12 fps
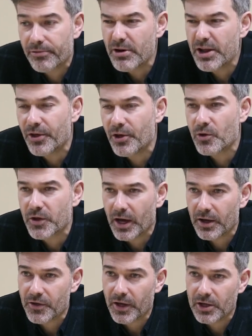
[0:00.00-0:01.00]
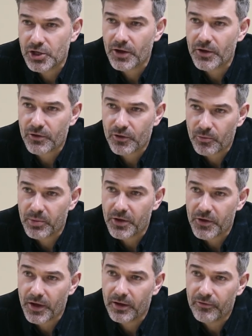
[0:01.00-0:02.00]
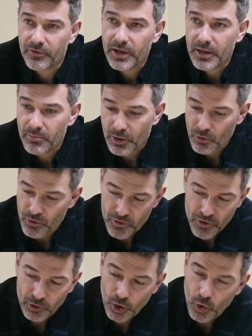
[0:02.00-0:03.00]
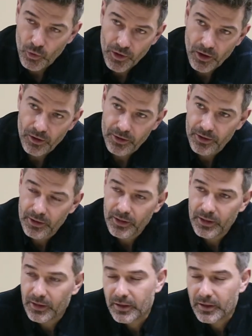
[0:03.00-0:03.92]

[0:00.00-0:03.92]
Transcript: 3:30, I'd say, just to be safe, because it's a long night.